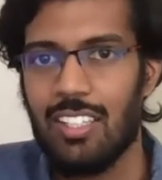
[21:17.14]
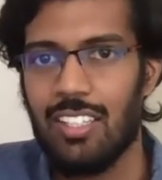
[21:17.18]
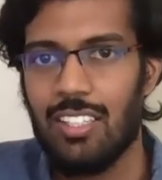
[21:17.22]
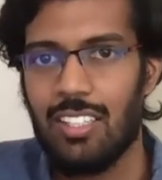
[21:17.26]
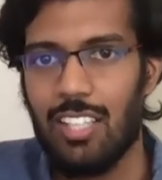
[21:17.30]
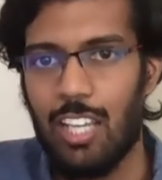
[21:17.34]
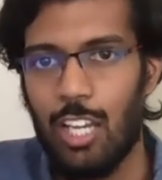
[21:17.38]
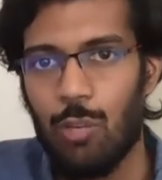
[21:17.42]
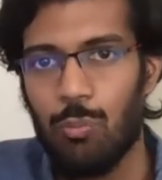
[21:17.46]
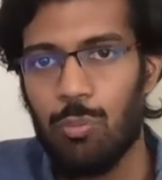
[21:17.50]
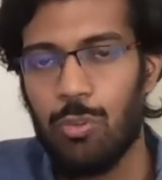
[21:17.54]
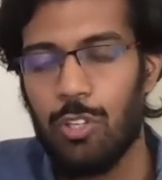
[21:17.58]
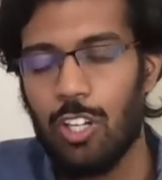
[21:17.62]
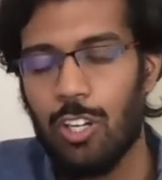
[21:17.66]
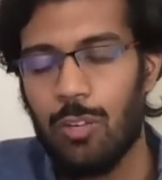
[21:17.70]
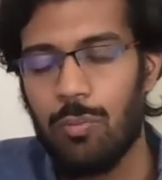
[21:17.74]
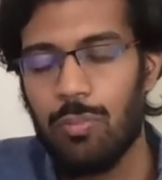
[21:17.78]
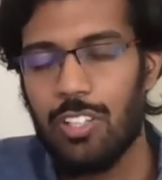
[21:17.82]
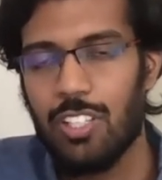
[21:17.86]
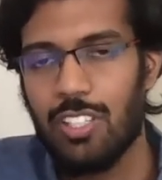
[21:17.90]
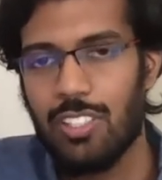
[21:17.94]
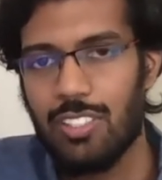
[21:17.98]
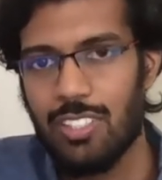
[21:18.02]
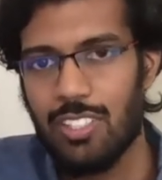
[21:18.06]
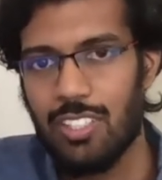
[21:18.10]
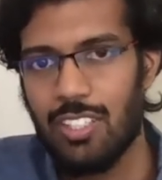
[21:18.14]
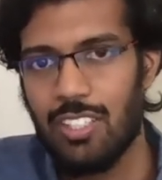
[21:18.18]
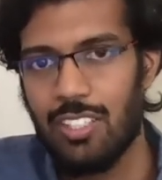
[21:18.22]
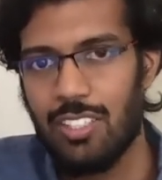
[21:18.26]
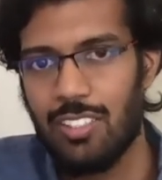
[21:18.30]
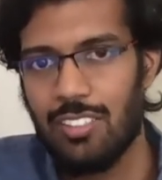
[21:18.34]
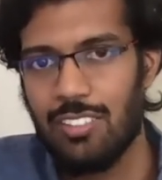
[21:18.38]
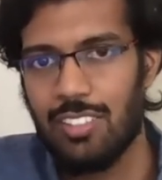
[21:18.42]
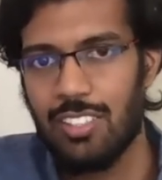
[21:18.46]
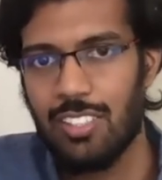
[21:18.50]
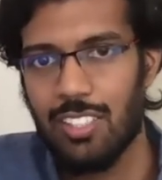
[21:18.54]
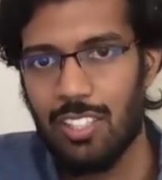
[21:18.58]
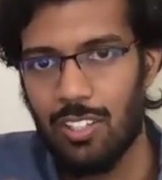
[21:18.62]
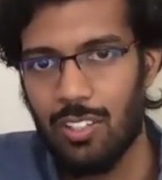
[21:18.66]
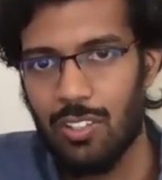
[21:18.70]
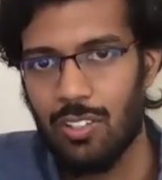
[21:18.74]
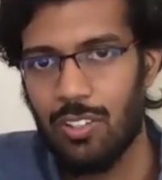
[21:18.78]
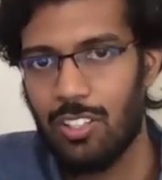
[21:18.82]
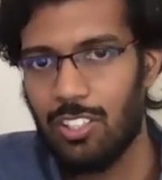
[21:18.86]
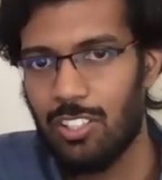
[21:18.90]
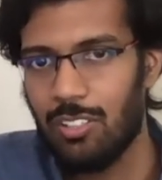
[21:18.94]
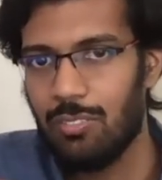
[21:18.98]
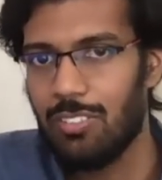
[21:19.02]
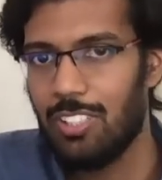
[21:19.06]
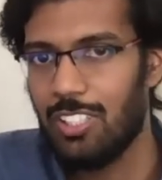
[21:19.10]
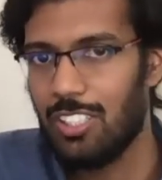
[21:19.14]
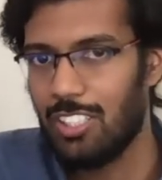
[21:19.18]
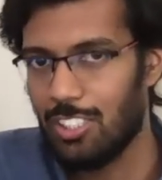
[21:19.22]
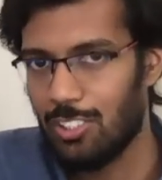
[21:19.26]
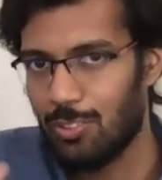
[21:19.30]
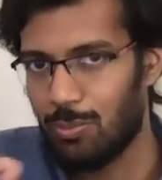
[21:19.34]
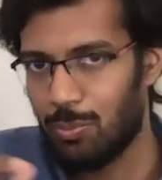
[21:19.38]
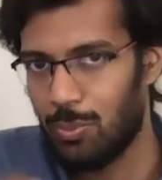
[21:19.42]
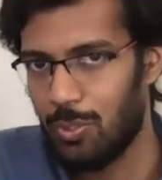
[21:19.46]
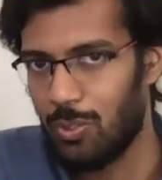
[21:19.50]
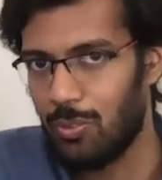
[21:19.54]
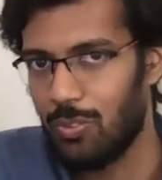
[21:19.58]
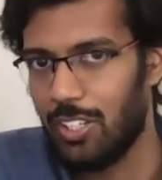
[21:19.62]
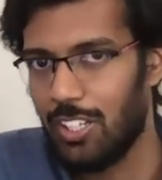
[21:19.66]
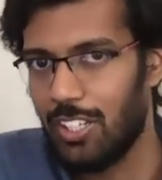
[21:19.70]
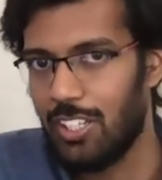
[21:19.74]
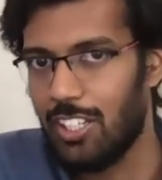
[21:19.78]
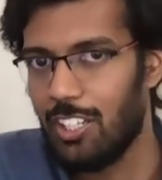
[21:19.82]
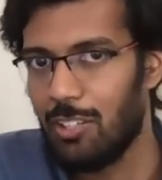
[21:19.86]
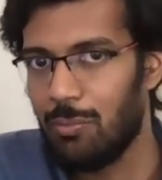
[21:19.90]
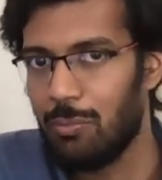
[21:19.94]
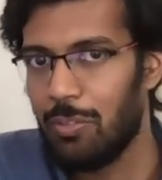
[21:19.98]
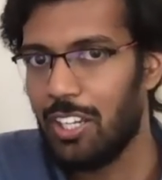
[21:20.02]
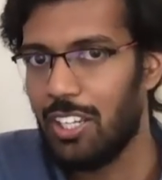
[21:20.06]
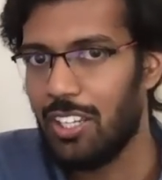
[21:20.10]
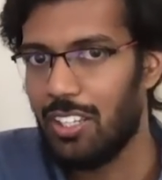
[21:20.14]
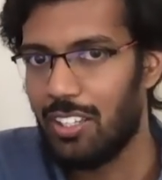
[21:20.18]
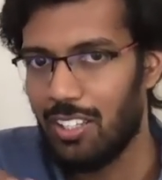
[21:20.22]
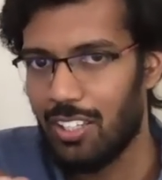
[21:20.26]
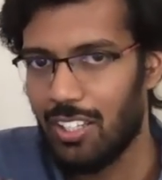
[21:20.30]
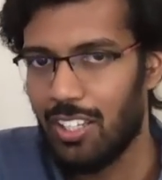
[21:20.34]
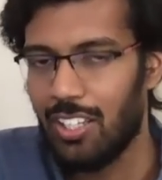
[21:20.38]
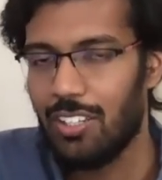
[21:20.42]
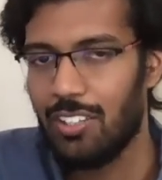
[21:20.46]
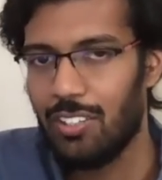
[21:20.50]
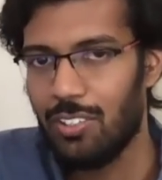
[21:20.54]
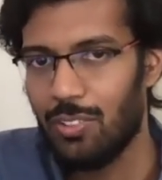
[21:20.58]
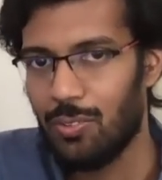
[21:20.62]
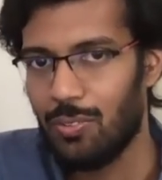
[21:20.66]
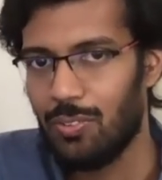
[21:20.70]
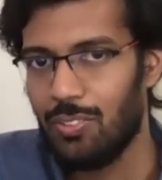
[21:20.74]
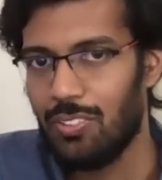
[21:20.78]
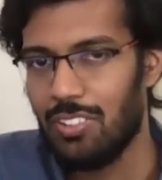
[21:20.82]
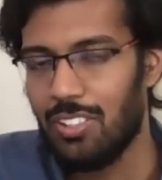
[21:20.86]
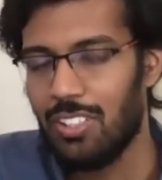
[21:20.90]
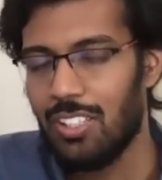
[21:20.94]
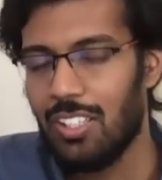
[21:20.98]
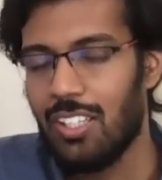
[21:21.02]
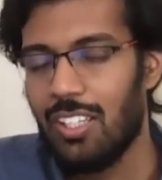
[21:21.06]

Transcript: Hyperopt is an interesting algorithm that is provided by Raytune,